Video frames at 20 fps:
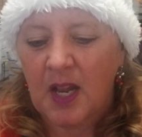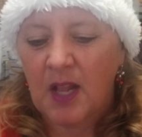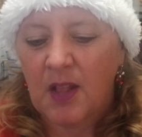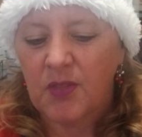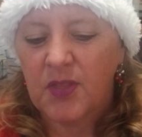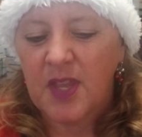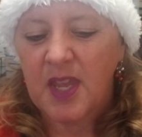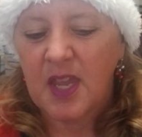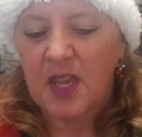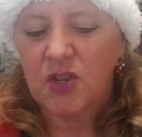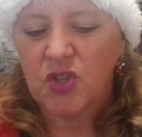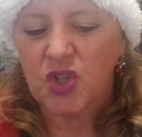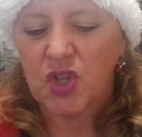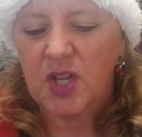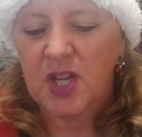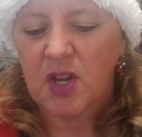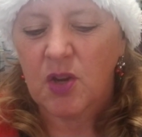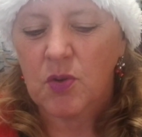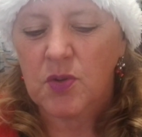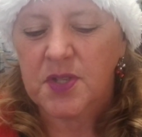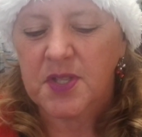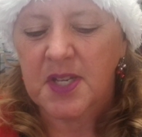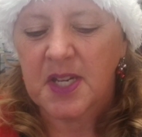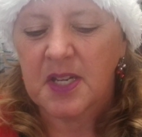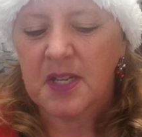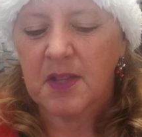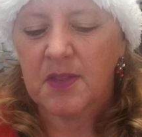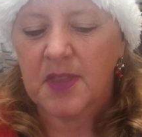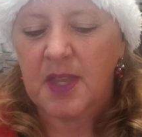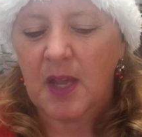The engineers
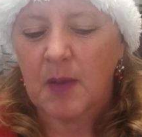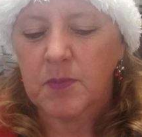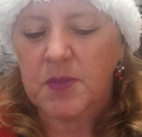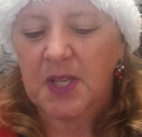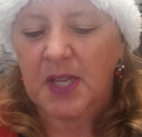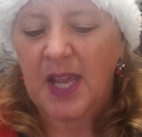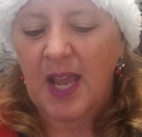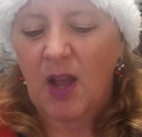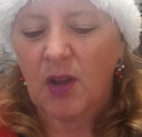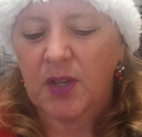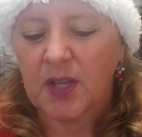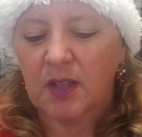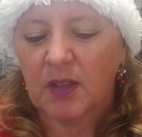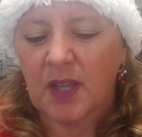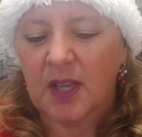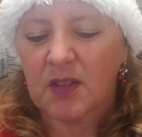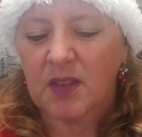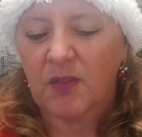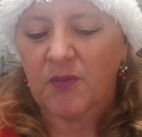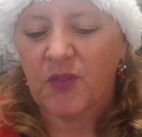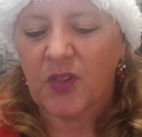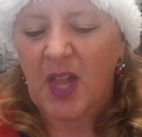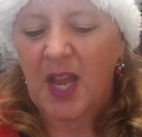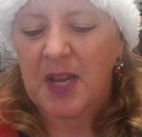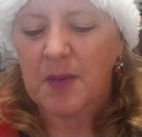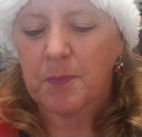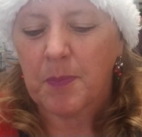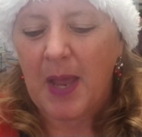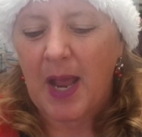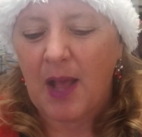needed them to calculate the
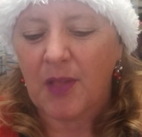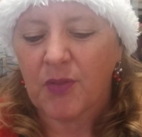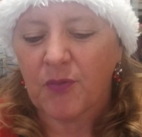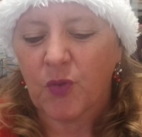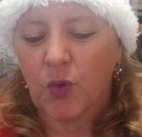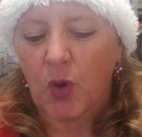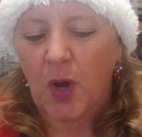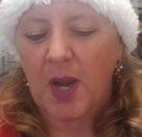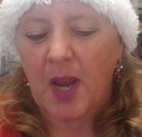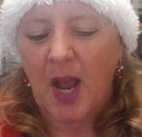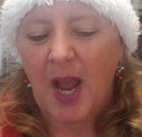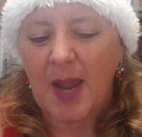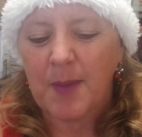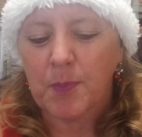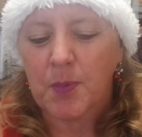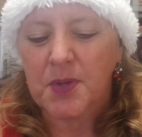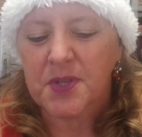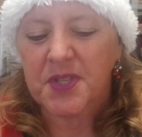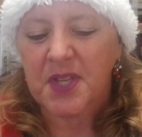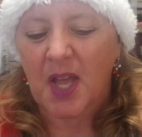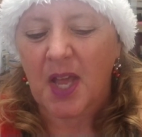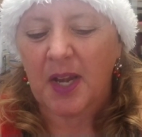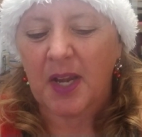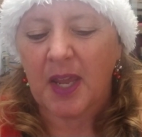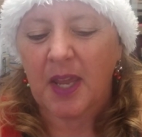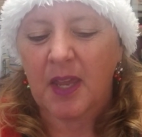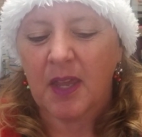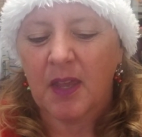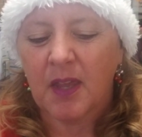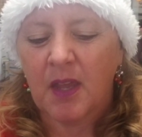flight path for a
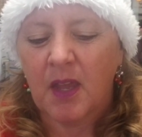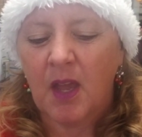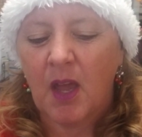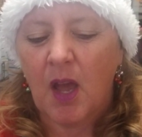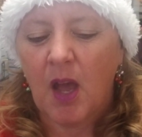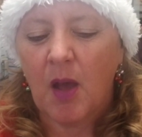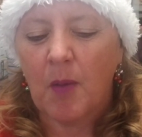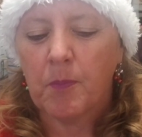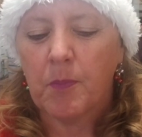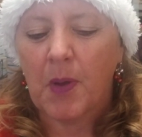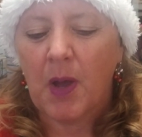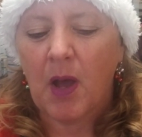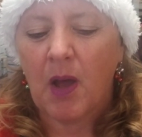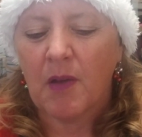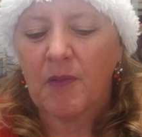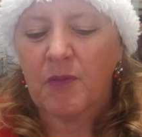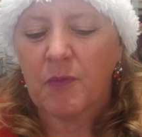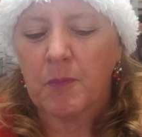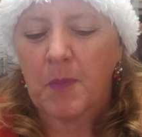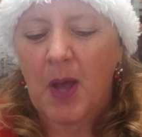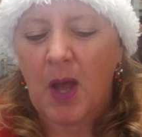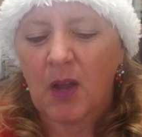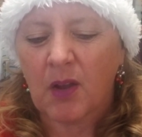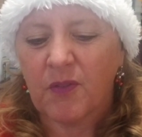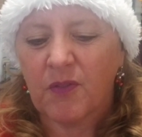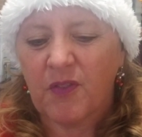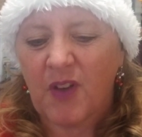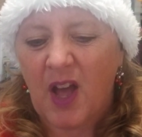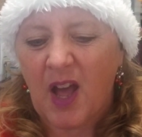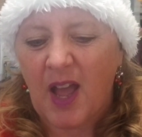hypersonic above Mach
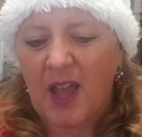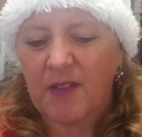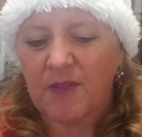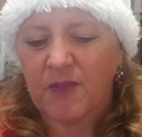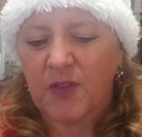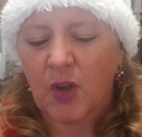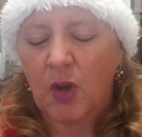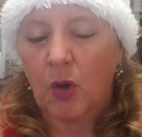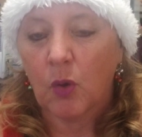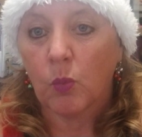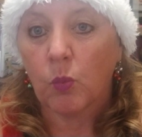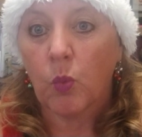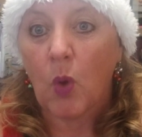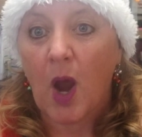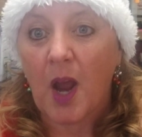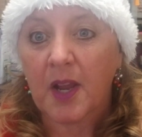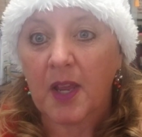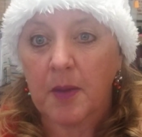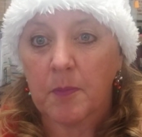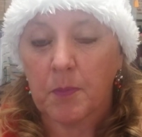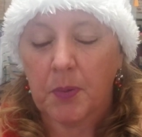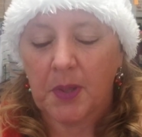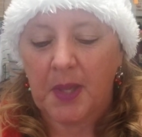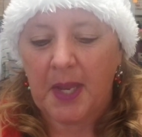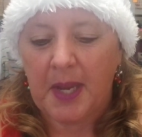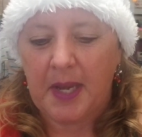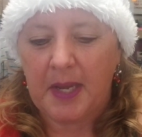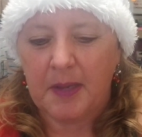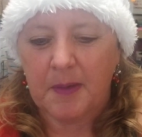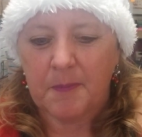5 rocket
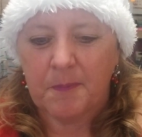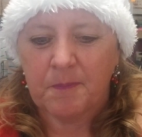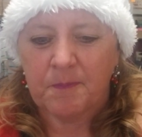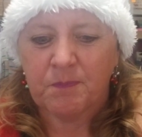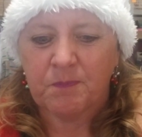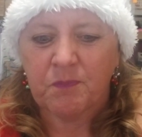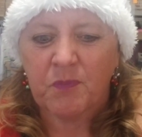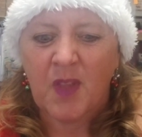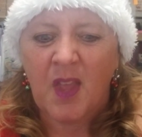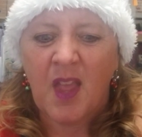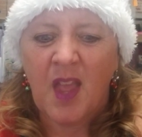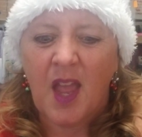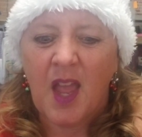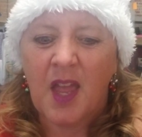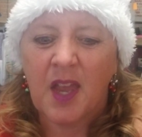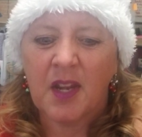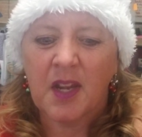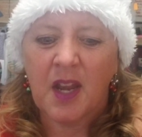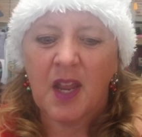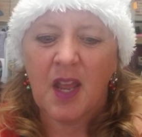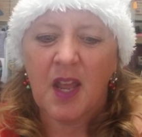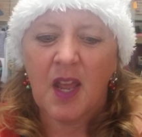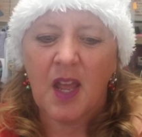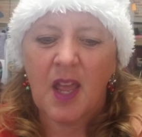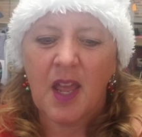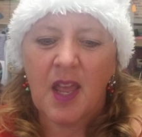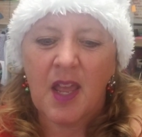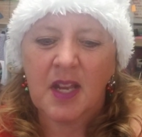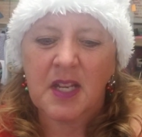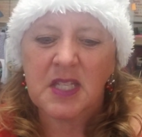plane, an
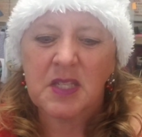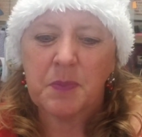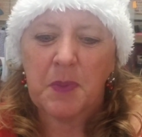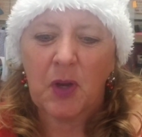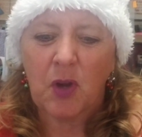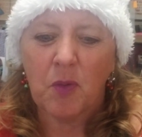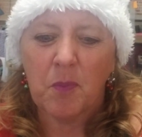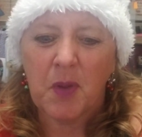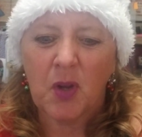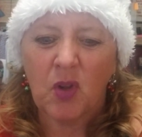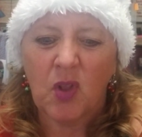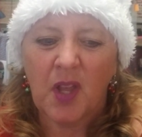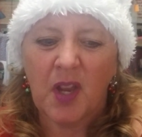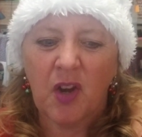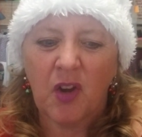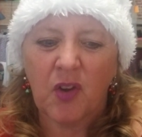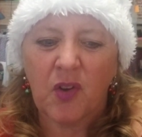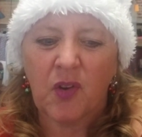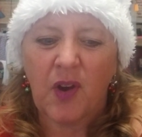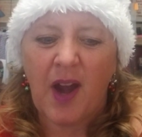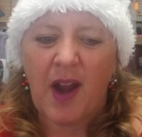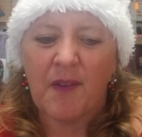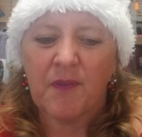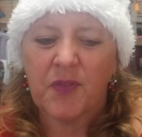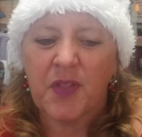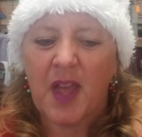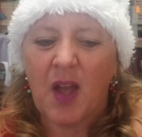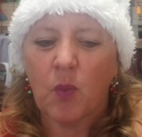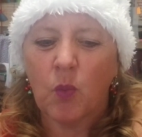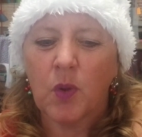experimental
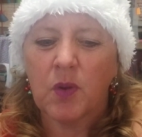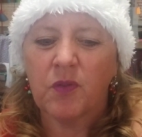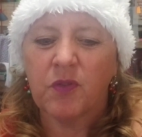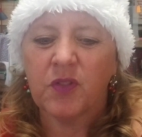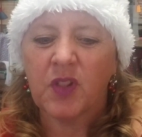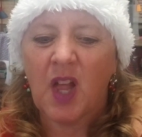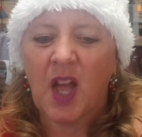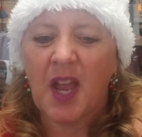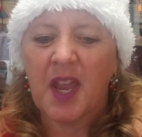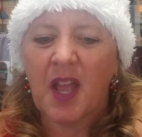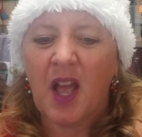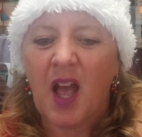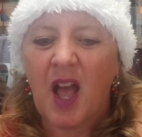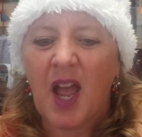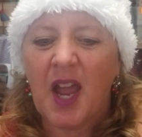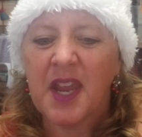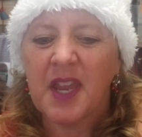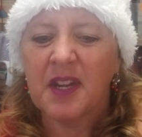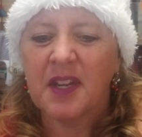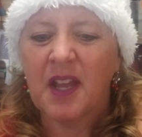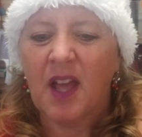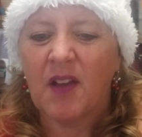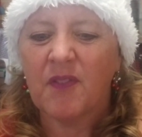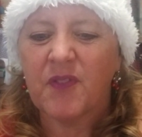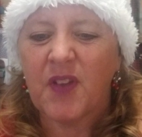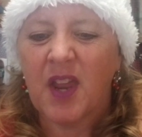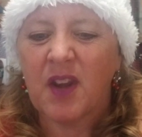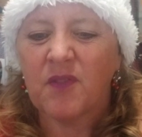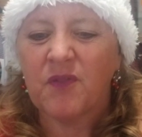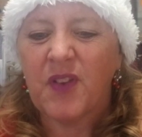aircraft that would fly high enough
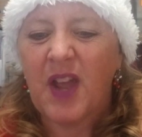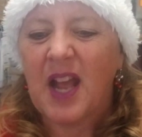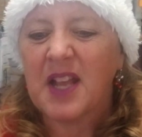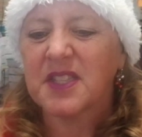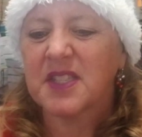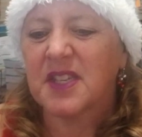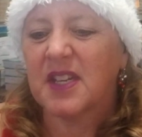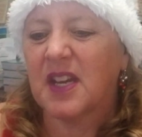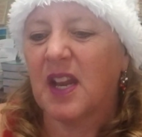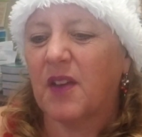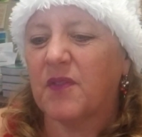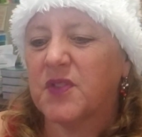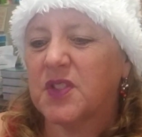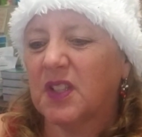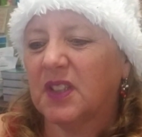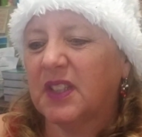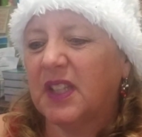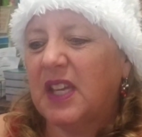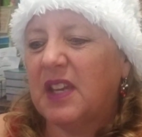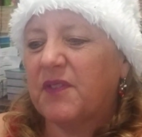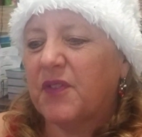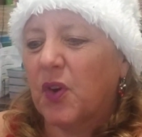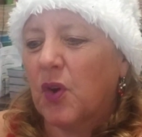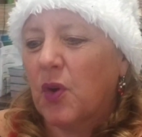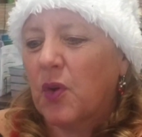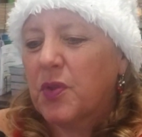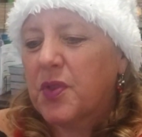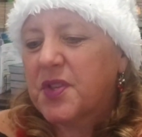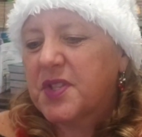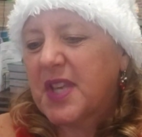and fast enough to leave
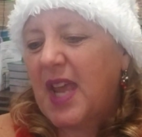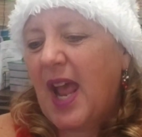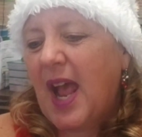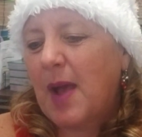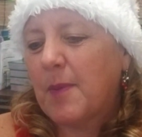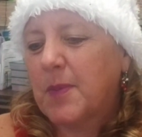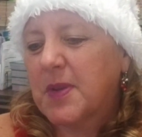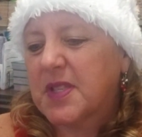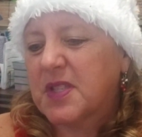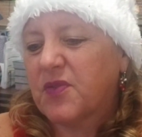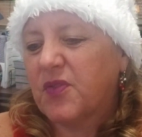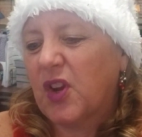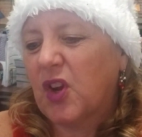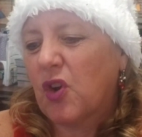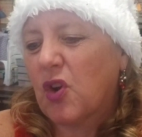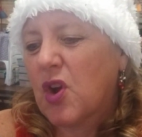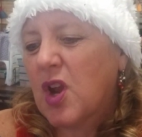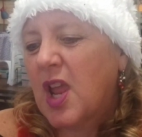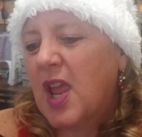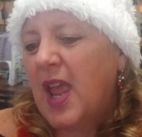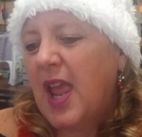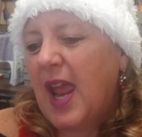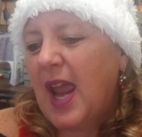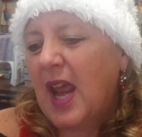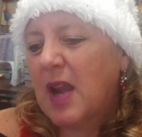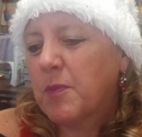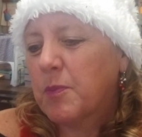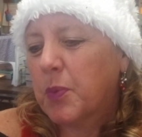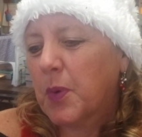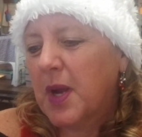Earth's atmosphere
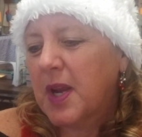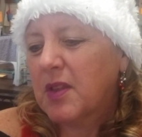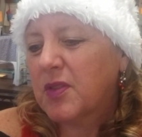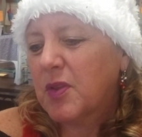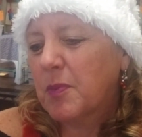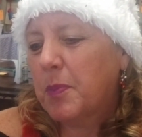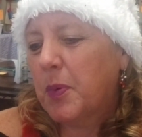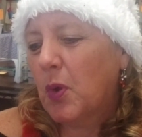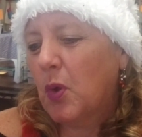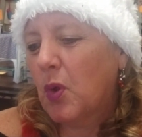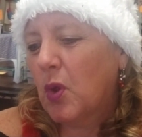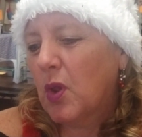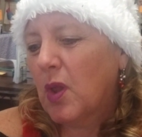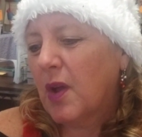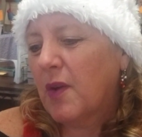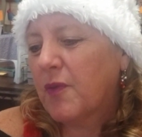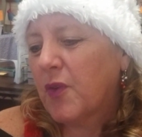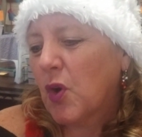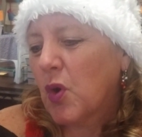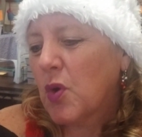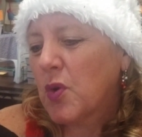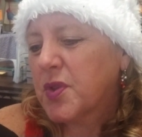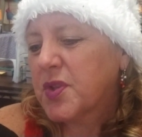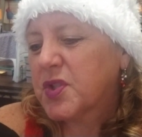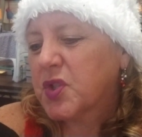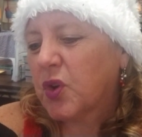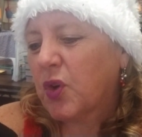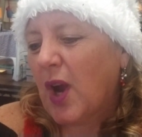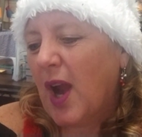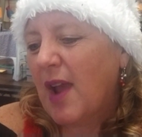and break the pull of
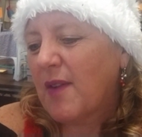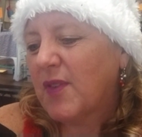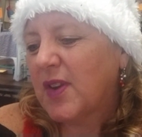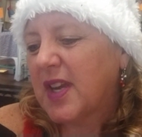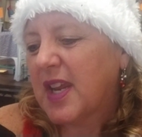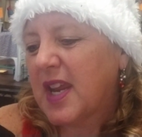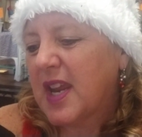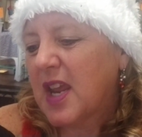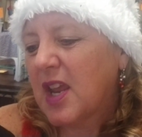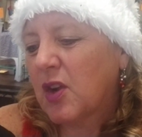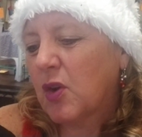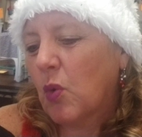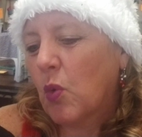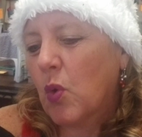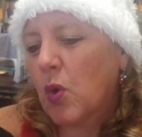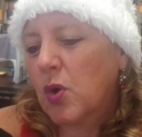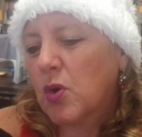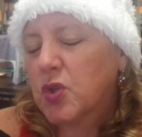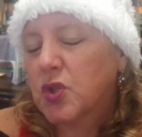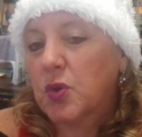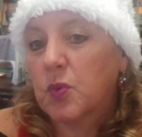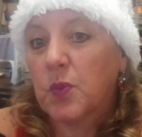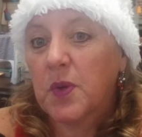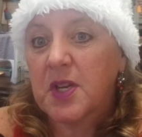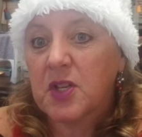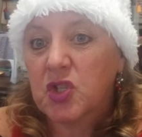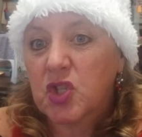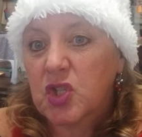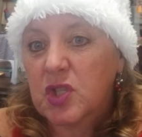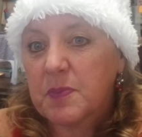Earth's gravity in order to
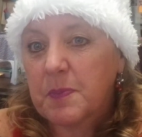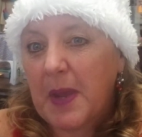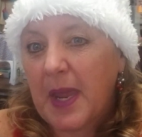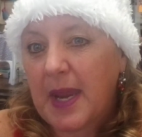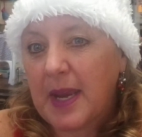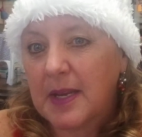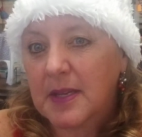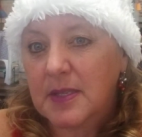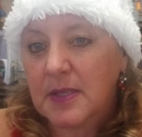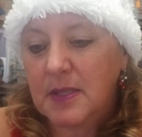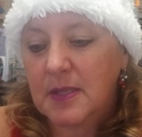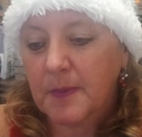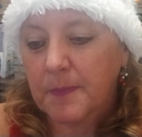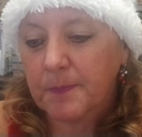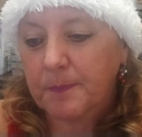reach space.